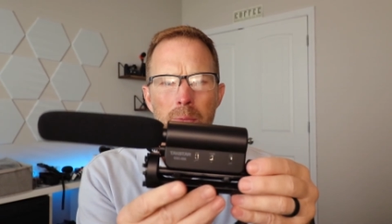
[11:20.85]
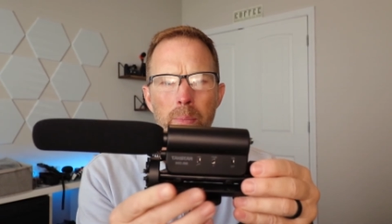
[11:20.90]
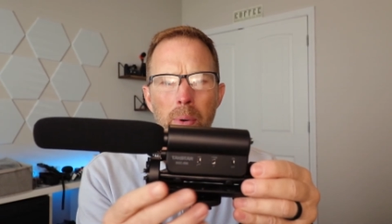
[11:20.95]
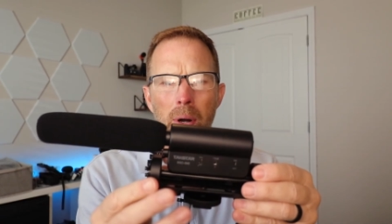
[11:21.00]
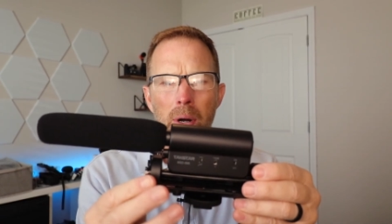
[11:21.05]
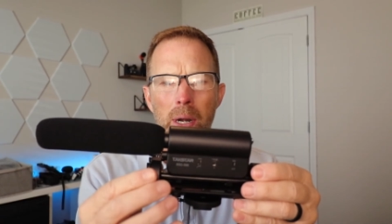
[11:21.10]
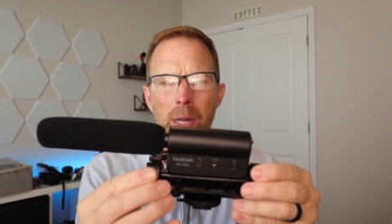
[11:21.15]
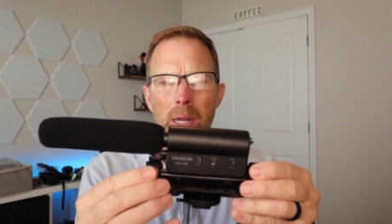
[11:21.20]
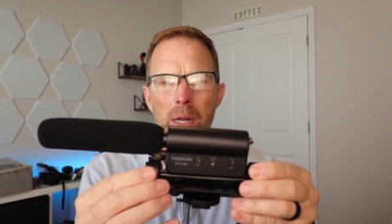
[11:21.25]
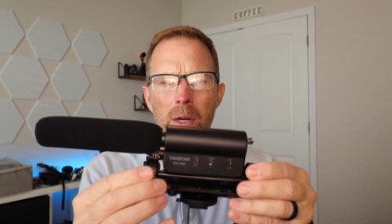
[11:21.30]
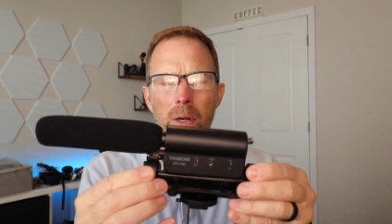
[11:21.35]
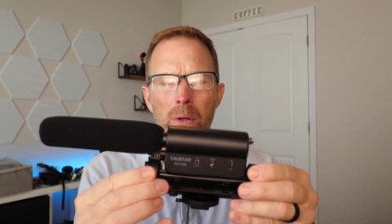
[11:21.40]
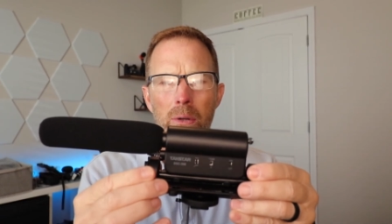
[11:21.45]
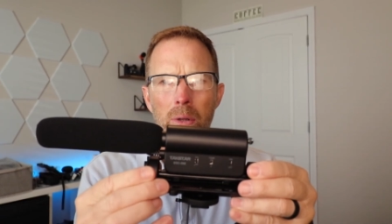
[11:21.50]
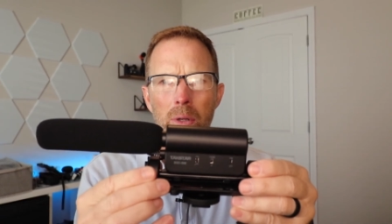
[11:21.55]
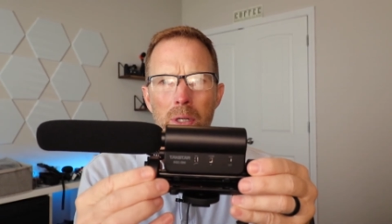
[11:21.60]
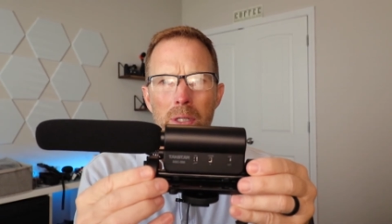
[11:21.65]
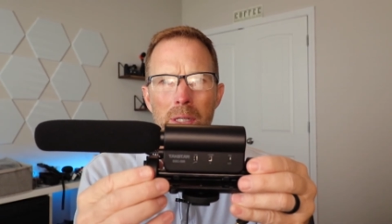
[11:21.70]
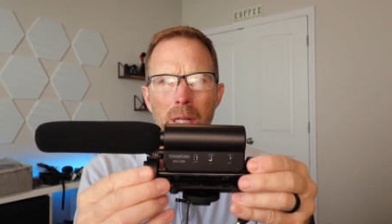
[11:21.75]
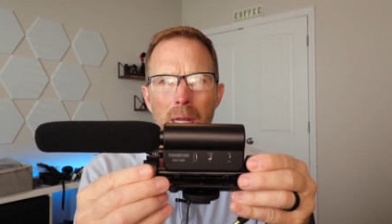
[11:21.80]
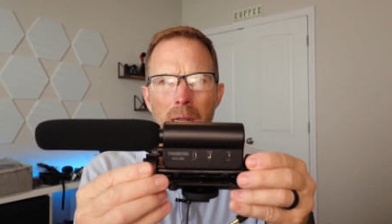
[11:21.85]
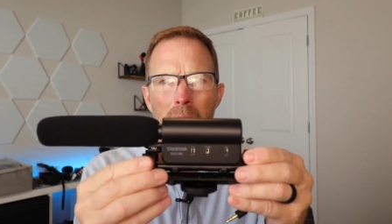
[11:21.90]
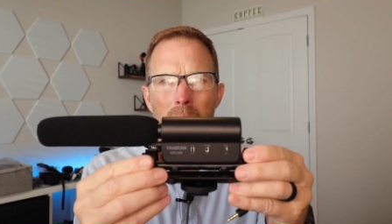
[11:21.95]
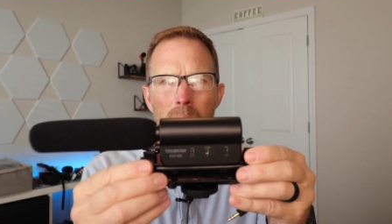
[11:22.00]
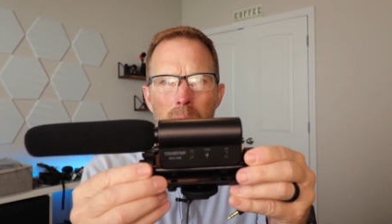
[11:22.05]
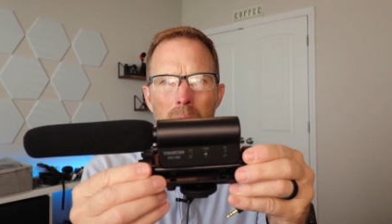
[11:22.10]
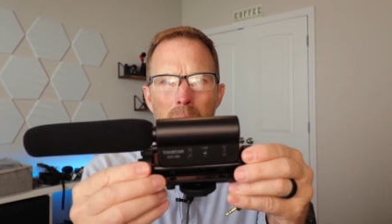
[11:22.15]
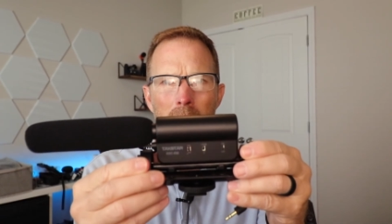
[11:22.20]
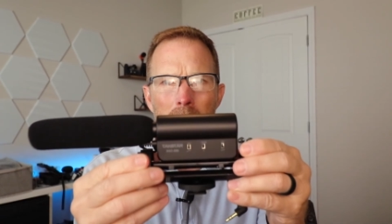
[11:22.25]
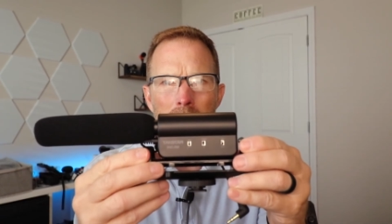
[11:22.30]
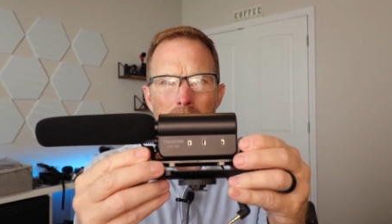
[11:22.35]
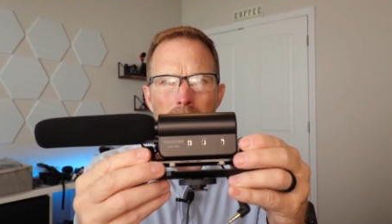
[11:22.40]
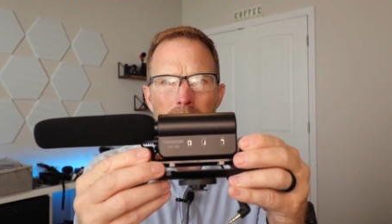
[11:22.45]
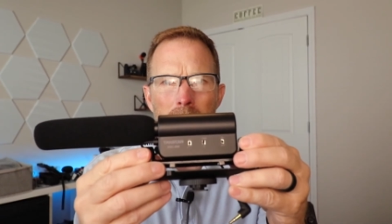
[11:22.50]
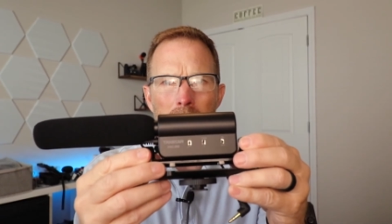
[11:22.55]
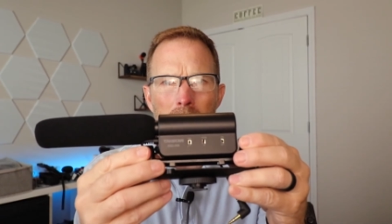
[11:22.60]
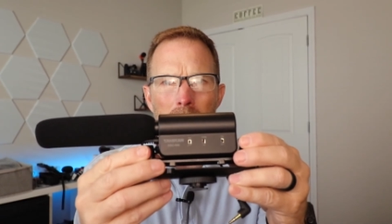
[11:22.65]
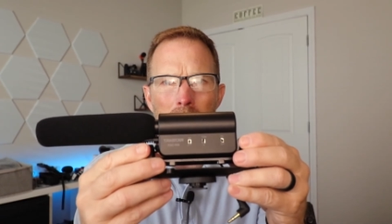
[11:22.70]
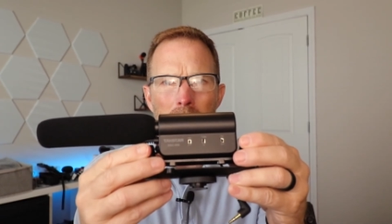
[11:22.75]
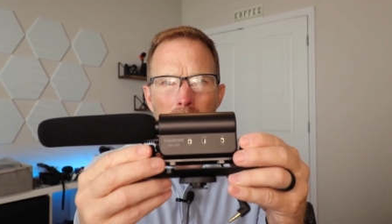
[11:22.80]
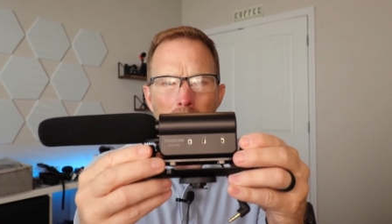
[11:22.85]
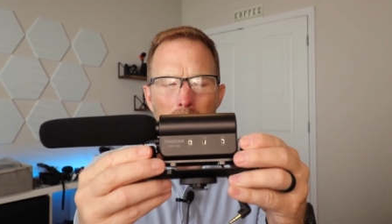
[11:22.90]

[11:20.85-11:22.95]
part here looks like it's very,